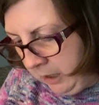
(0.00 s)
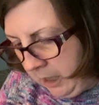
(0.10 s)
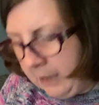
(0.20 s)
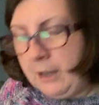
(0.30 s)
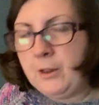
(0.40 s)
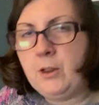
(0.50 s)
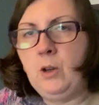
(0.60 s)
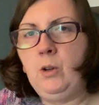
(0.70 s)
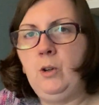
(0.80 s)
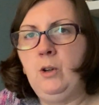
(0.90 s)
and then
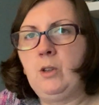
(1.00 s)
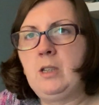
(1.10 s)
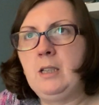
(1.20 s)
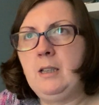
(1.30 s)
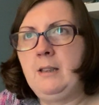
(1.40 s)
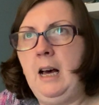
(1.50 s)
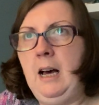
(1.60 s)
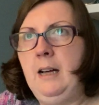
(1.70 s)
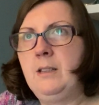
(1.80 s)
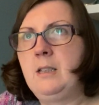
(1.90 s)
thought
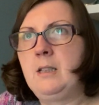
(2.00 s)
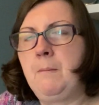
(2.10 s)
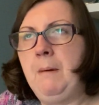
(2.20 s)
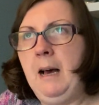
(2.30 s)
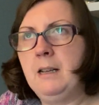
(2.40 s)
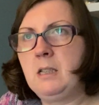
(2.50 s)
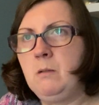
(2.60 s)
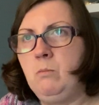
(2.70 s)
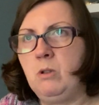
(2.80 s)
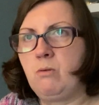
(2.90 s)
that the
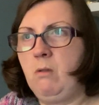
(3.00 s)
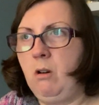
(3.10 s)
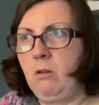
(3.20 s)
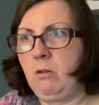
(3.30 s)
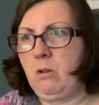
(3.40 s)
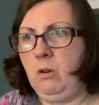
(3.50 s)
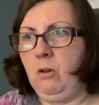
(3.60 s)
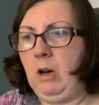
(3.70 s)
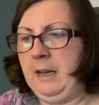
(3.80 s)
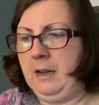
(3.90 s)
pattern was wrong
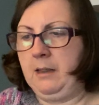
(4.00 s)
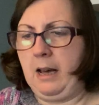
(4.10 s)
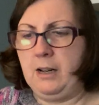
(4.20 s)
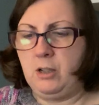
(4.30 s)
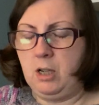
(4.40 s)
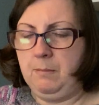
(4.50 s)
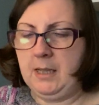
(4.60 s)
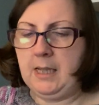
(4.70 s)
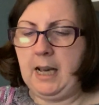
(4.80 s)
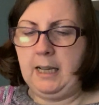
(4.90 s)
and that I'd done a
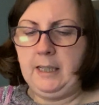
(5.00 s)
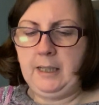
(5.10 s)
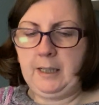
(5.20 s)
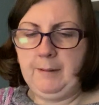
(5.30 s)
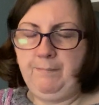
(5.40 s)
mistake.